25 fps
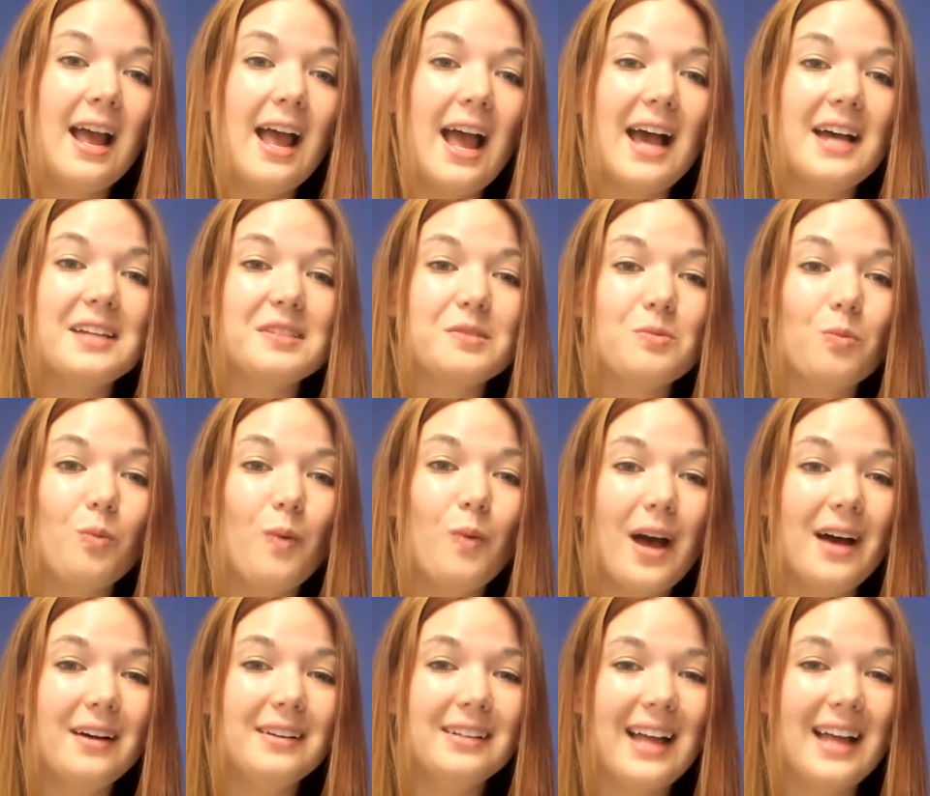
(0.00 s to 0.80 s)
as
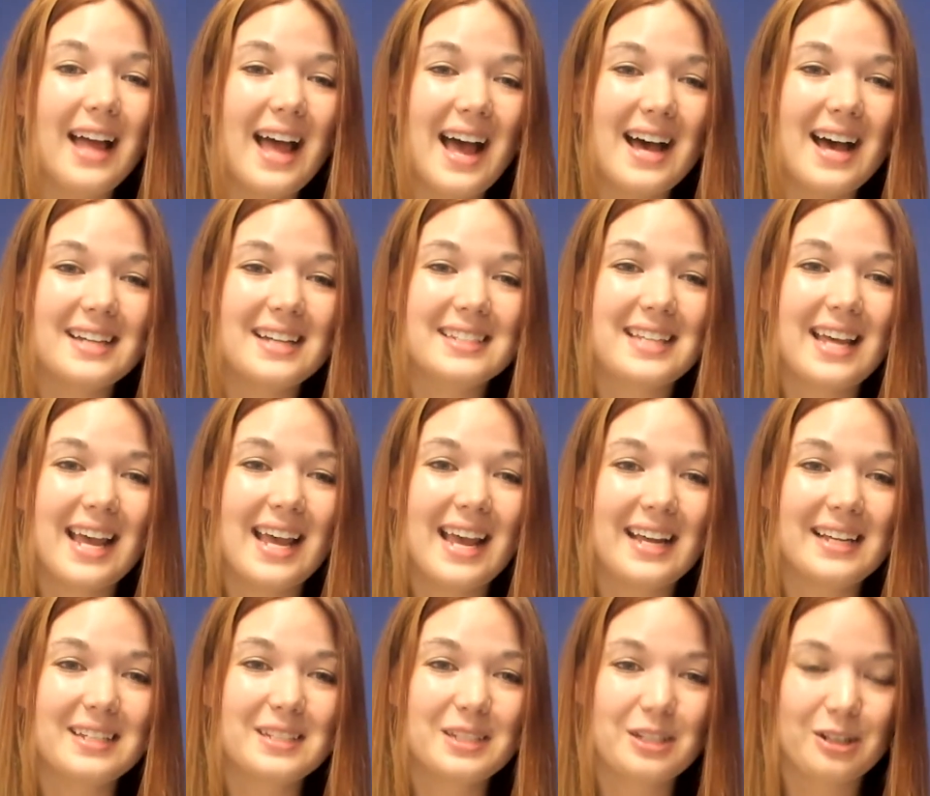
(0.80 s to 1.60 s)
well as
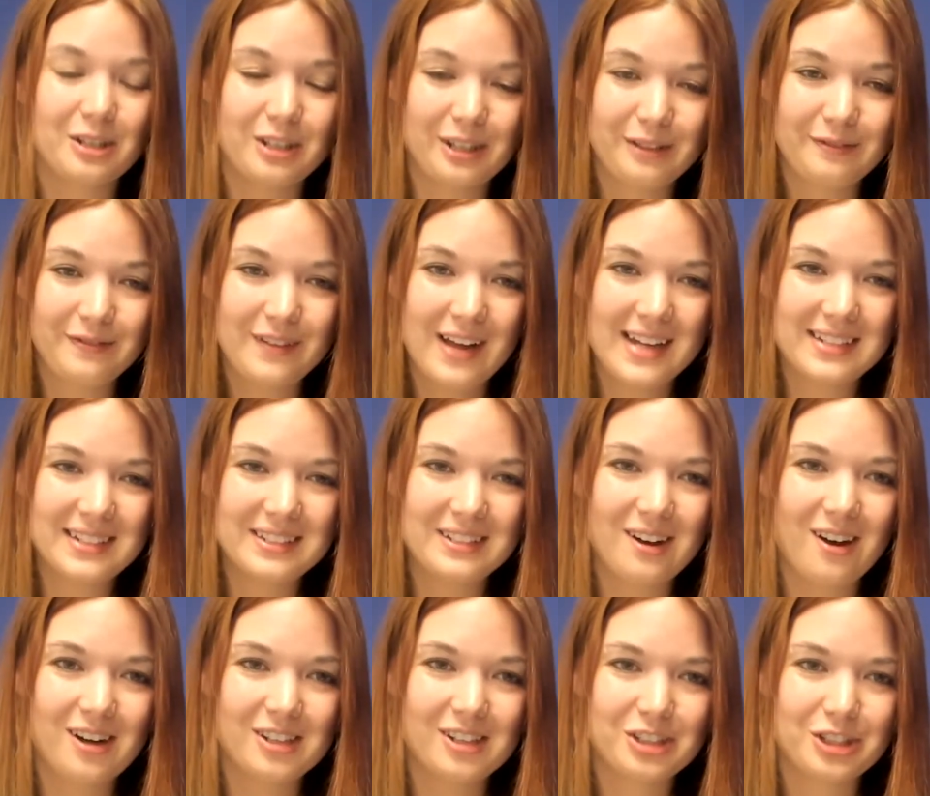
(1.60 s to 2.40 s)
a certified
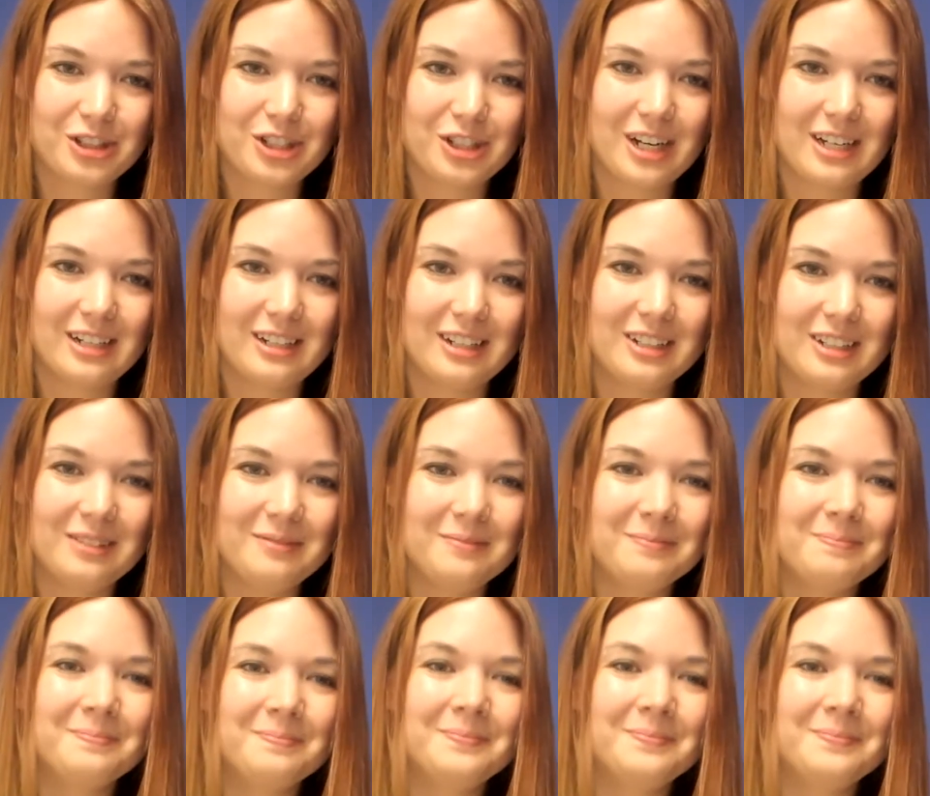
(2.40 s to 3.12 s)
dog trainer.